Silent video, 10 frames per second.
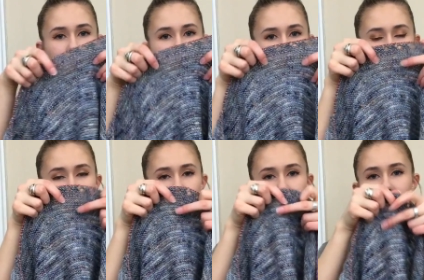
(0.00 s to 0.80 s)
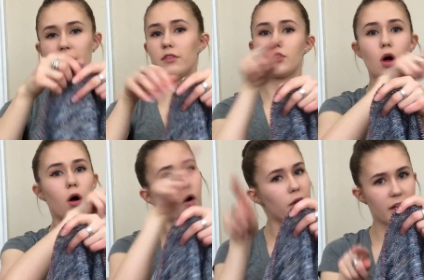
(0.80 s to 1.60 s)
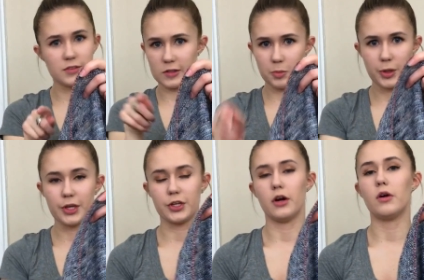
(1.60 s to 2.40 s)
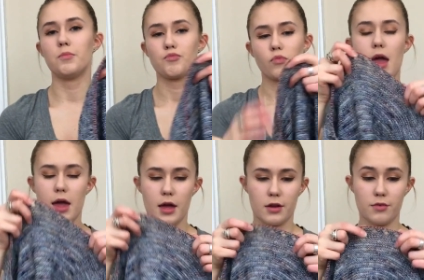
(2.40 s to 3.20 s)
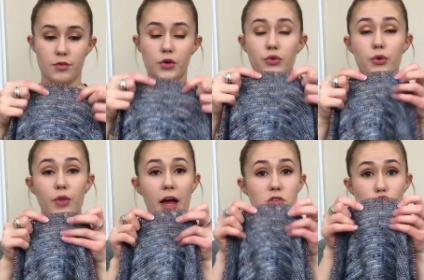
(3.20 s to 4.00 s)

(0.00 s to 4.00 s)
that I've just started, and this all ends in a picot. And you do that